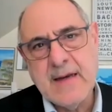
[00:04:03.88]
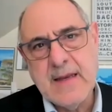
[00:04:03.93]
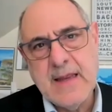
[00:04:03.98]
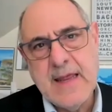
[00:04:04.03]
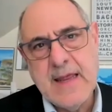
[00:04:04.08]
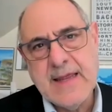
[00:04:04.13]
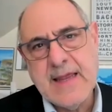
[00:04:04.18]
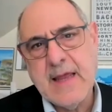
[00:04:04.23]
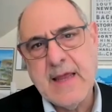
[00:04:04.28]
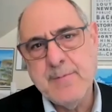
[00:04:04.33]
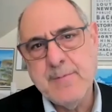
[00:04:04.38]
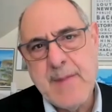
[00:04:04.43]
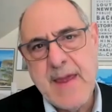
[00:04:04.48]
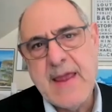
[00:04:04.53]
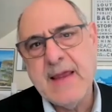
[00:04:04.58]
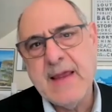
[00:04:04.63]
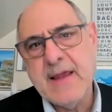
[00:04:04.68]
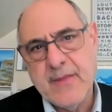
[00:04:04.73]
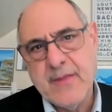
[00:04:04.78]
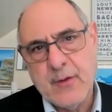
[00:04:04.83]
he can
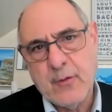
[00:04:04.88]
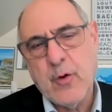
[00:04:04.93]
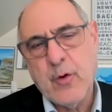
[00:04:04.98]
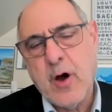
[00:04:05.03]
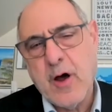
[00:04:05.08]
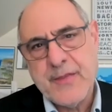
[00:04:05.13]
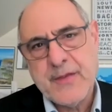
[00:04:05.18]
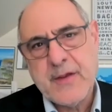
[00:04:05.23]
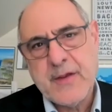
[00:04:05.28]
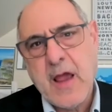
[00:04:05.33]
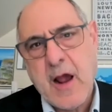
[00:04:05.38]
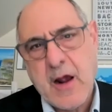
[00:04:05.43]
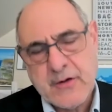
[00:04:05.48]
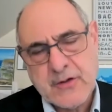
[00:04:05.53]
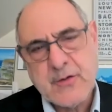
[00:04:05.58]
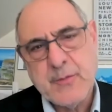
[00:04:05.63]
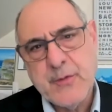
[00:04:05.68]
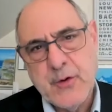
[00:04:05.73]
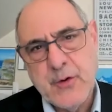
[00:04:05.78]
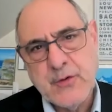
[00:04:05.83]
make the Roth
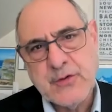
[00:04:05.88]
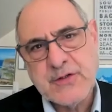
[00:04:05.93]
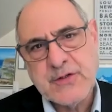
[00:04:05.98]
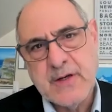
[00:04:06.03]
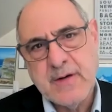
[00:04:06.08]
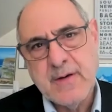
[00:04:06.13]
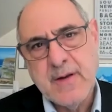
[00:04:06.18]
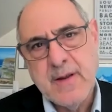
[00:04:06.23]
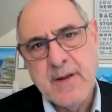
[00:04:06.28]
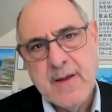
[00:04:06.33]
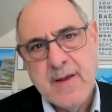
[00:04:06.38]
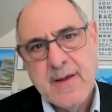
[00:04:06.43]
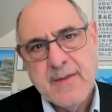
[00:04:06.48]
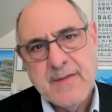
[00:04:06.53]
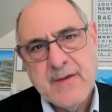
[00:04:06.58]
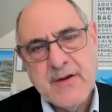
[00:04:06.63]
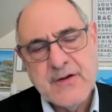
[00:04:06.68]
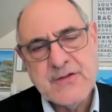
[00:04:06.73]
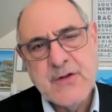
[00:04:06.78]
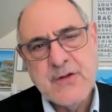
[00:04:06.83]
contribution,
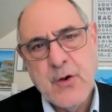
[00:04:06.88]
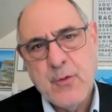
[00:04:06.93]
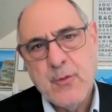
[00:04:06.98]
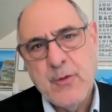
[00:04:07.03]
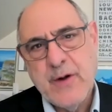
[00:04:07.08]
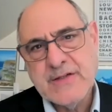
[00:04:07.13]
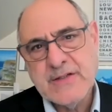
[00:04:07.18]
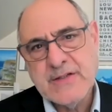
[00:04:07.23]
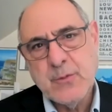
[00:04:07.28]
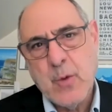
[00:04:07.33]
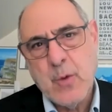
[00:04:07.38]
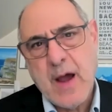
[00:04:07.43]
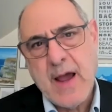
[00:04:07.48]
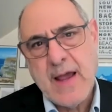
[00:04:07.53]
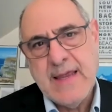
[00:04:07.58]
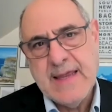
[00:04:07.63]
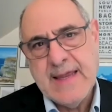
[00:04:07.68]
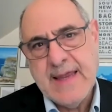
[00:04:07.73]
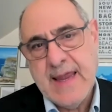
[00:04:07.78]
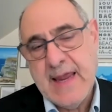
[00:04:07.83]
there's no reason why
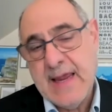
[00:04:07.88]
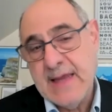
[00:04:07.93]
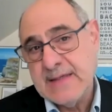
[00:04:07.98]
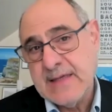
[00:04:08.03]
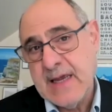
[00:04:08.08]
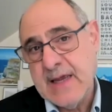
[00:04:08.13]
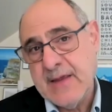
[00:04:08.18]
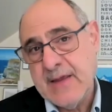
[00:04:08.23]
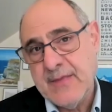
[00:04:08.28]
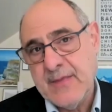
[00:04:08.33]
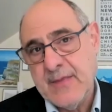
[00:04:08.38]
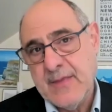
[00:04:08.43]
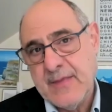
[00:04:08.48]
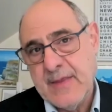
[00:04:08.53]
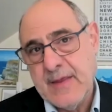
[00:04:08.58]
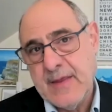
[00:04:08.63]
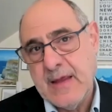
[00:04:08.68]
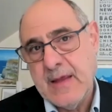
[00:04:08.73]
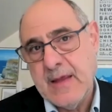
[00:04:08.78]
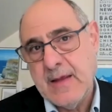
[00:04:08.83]
he can't take
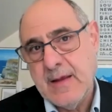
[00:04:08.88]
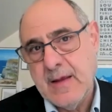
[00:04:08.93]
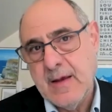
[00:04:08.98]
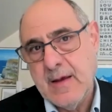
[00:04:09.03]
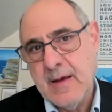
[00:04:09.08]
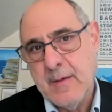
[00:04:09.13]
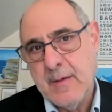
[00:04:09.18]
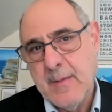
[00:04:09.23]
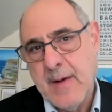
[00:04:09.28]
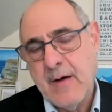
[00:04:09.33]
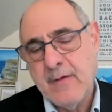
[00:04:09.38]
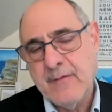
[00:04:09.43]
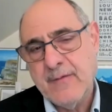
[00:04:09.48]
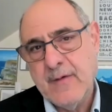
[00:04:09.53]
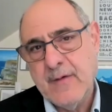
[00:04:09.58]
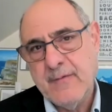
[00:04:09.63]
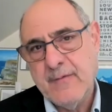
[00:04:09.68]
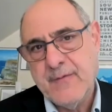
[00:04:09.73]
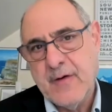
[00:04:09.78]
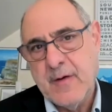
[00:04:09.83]
the amount
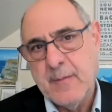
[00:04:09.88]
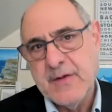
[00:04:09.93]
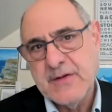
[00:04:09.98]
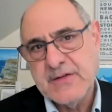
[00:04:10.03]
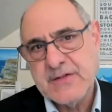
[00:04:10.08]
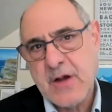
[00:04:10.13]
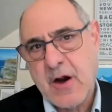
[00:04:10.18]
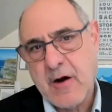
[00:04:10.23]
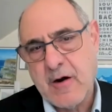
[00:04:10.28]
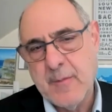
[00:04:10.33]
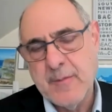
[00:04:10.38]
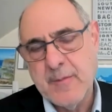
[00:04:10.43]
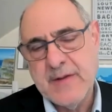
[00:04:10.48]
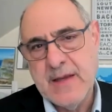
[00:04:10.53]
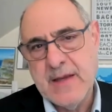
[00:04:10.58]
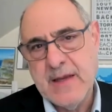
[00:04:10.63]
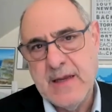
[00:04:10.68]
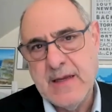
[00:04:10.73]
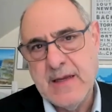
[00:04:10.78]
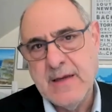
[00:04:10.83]
from his R M
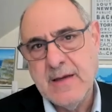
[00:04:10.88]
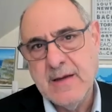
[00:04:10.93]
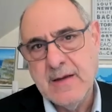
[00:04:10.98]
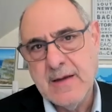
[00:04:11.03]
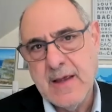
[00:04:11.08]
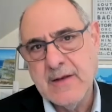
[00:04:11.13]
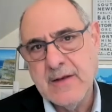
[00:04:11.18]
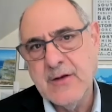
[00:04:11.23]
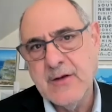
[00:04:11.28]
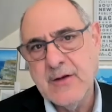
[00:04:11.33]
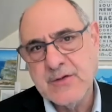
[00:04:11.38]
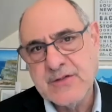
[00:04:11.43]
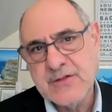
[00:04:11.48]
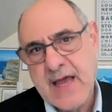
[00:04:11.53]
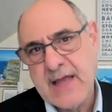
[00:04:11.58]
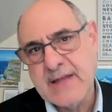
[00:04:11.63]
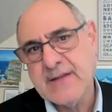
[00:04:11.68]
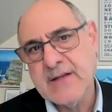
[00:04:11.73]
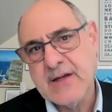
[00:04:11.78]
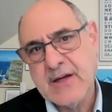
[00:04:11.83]
D and use
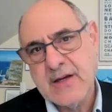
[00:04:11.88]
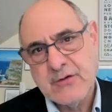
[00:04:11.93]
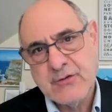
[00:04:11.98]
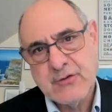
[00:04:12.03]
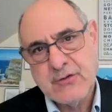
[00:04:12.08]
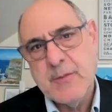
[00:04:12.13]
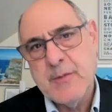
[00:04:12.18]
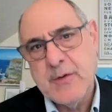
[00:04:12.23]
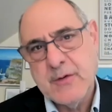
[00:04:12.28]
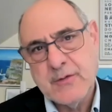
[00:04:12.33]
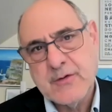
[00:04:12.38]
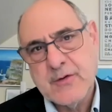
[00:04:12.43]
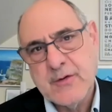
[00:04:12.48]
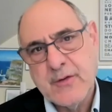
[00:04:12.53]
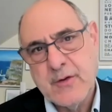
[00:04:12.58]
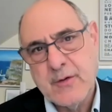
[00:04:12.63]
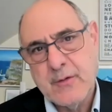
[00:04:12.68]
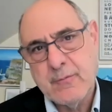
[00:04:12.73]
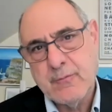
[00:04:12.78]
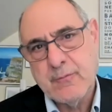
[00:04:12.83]
that to contribute to the